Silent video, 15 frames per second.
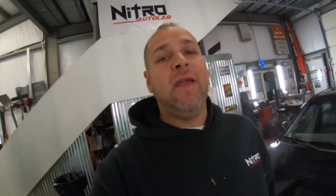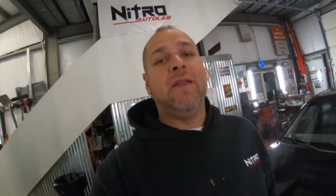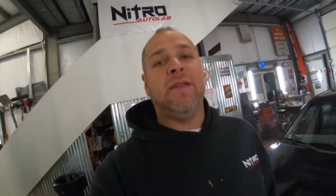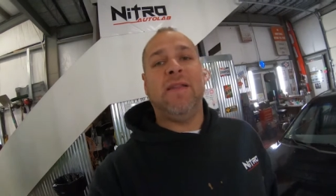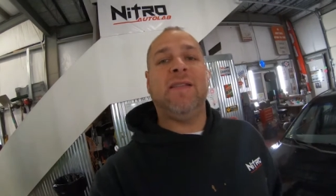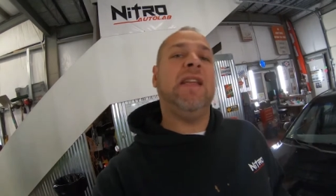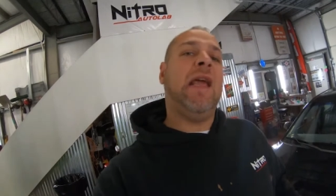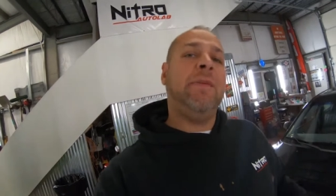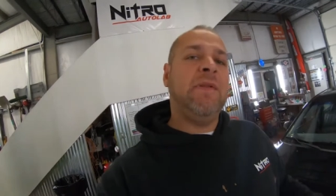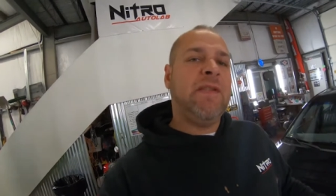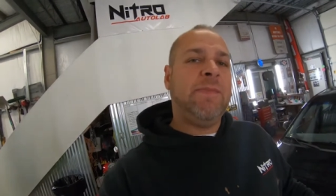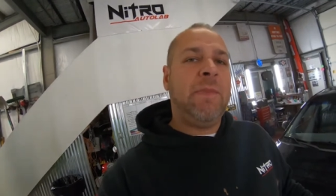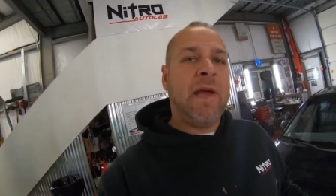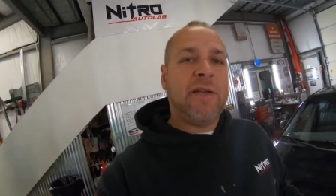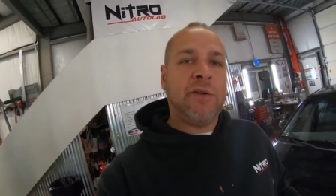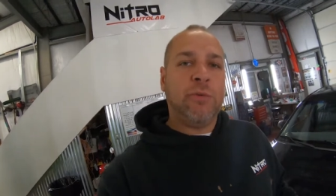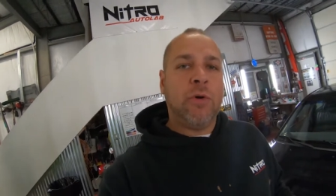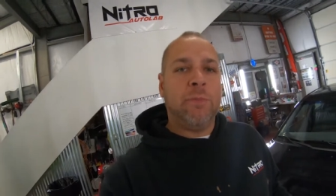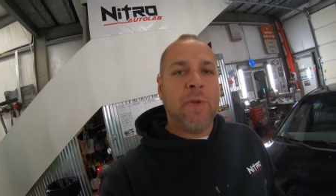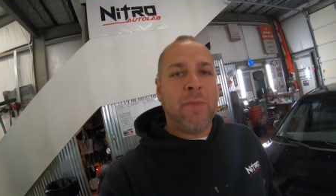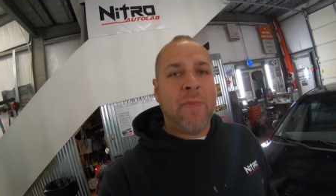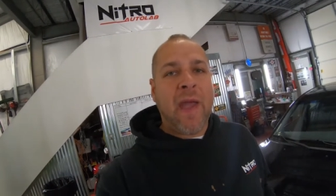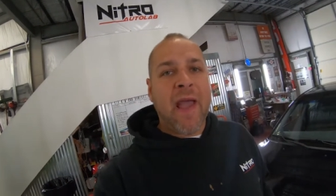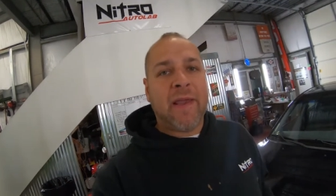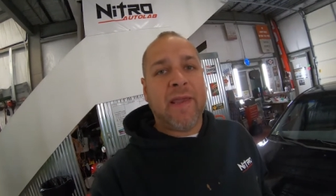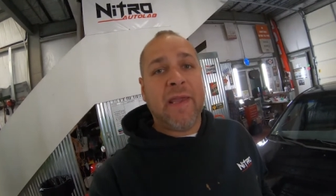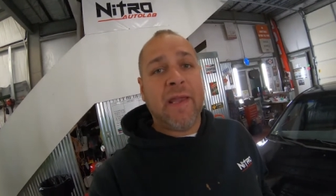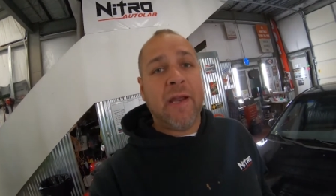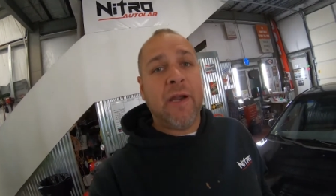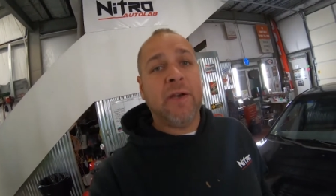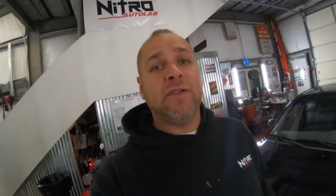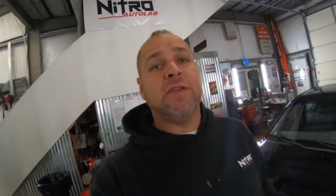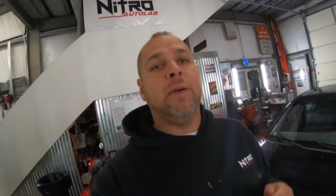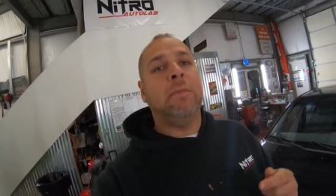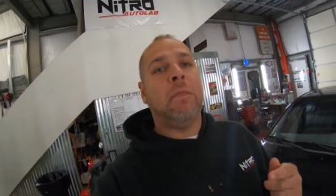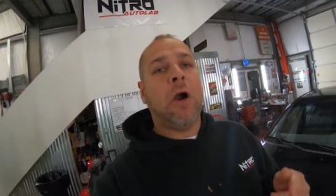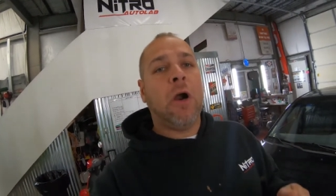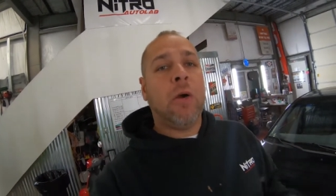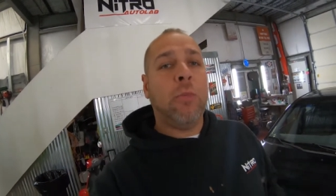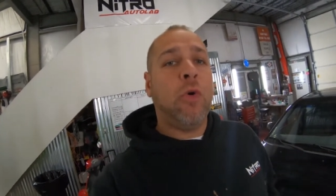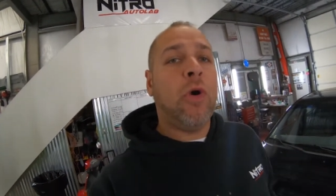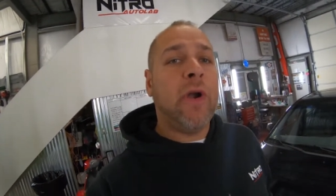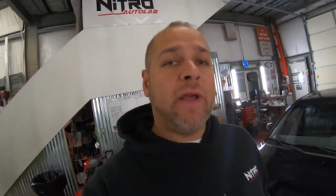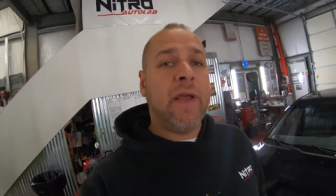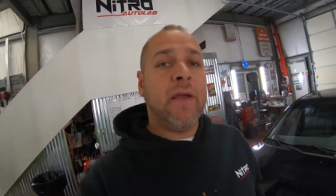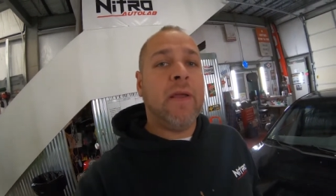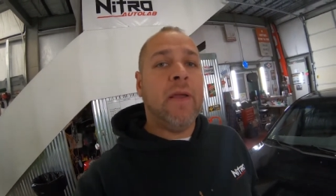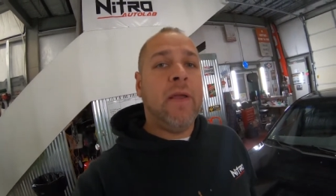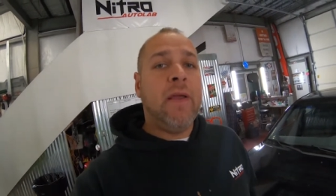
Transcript: The same inspector will be back here tomorrow morning,